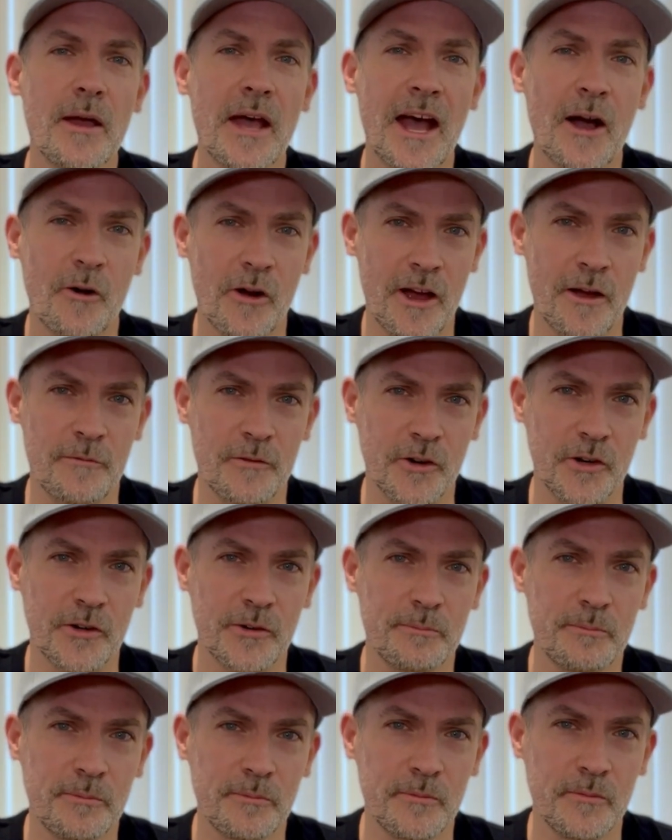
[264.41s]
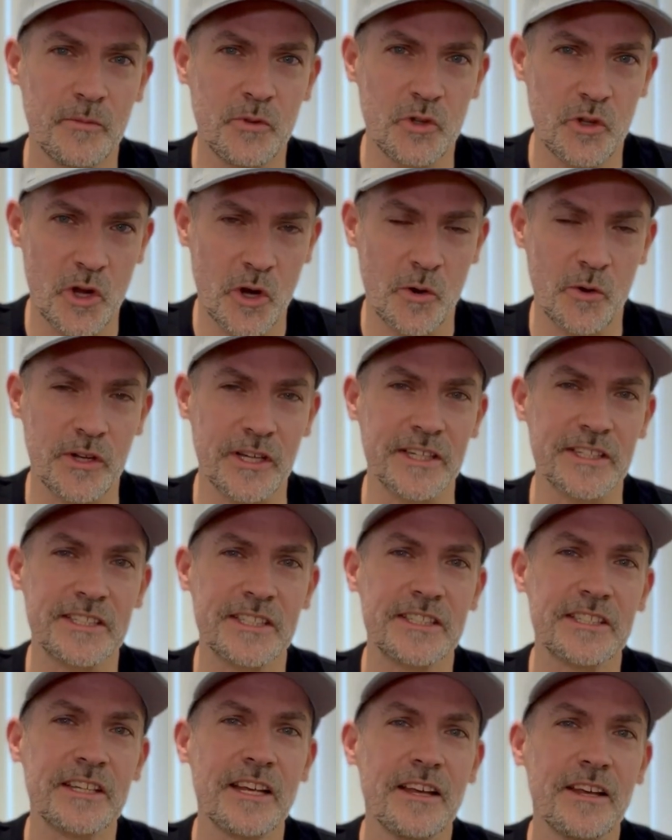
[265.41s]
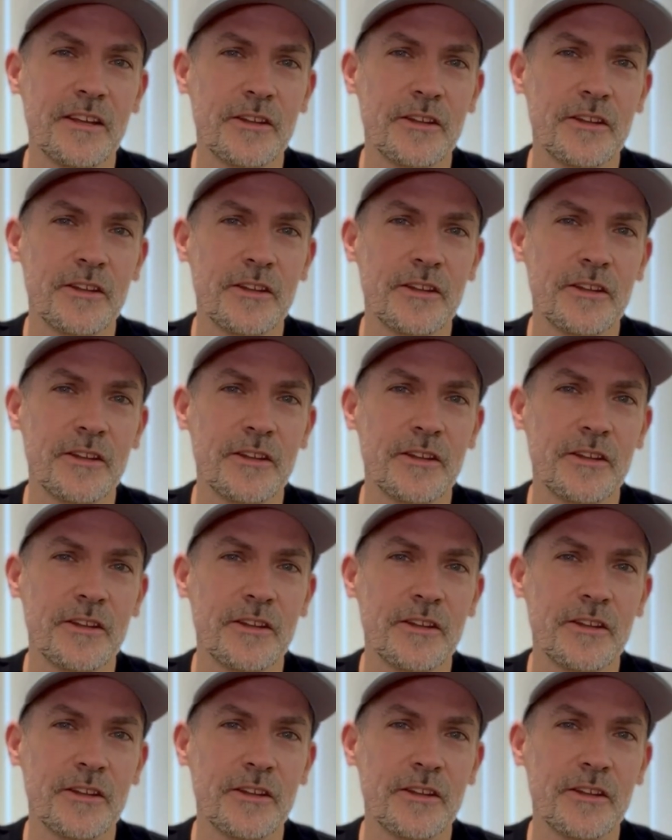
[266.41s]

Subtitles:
However, notice